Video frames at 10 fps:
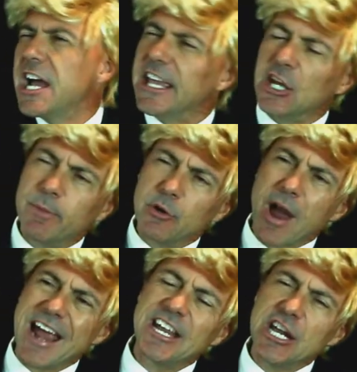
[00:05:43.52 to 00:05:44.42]
It'll be
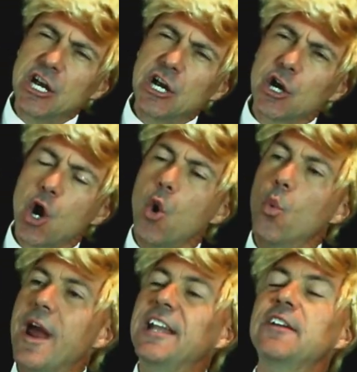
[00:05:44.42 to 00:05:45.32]
right here
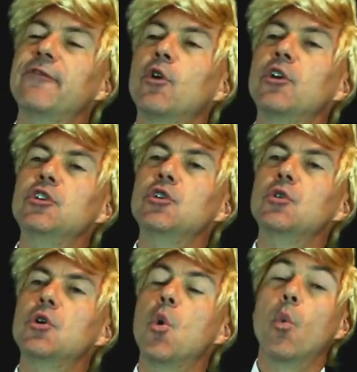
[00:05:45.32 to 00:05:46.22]
waiting for
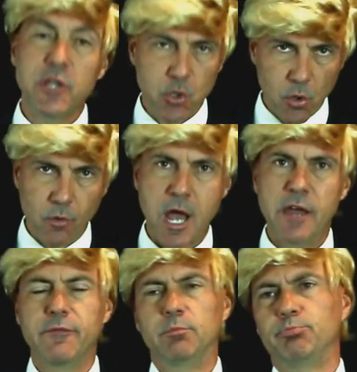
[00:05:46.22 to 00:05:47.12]
you when you arrive.